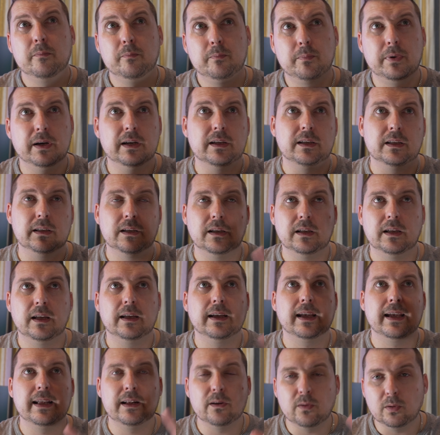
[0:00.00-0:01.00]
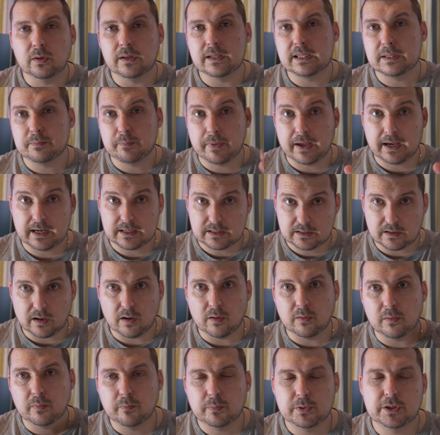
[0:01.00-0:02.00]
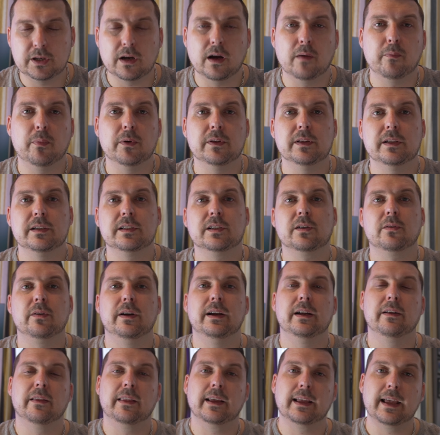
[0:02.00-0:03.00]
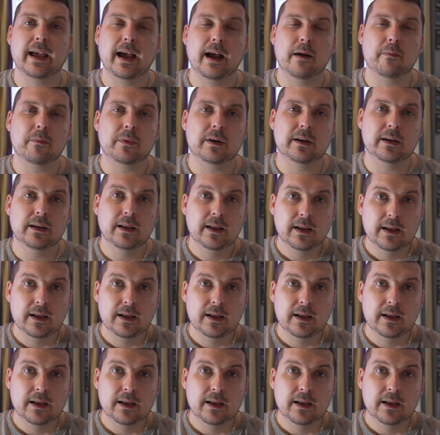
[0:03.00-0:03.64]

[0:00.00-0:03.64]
but again, all the specs are sharp on the screen of the camera.